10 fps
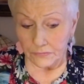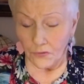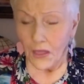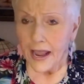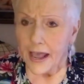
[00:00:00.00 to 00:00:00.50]

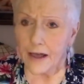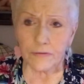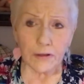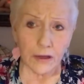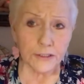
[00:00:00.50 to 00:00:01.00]
they have a
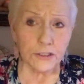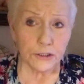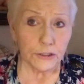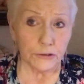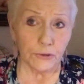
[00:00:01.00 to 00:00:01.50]
lot to
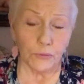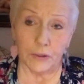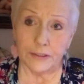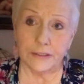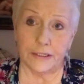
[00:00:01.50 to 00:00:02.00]
do with
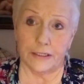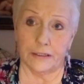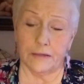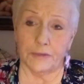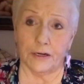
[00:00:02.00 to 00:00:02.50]
what's said.
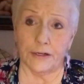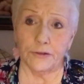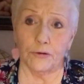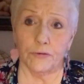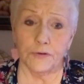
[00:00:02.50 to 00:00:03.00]
I mean, I
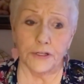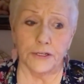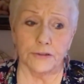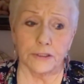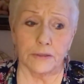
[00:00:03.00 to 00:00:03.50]
know over the
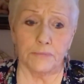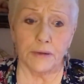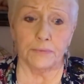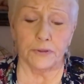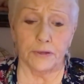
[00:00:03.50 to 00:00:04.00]
years some
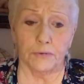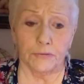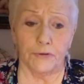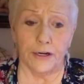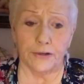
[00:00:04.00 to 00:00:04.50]
people that were
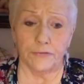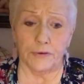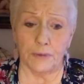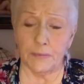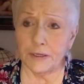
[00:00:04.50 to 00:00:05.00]
fired
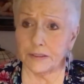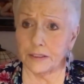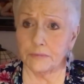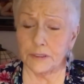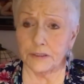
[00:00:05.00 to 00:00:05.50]
from
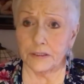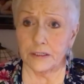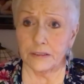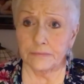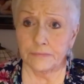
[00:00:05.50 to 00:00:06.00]

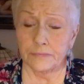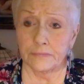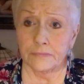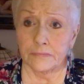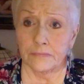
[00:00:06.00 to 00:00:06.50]
MSNBC.
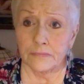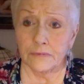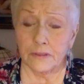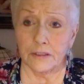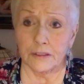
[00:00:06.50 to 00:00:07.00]

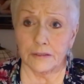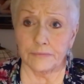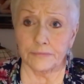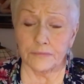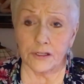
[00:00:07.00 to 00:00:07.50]

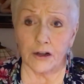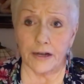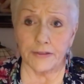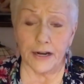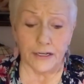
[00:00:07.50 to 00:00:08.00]
The guy
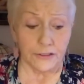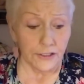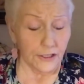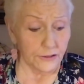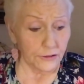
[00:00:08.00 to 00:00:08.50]
that has the
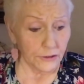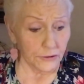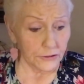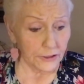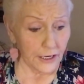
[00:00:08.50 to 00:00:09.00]
Young
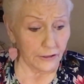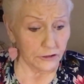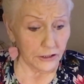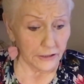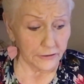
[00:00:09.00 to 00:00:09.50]
Turks now,
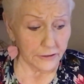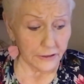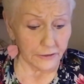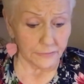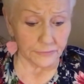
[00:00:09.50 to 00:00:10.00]
Jinx,
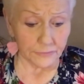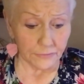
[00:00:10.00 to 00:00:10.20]
and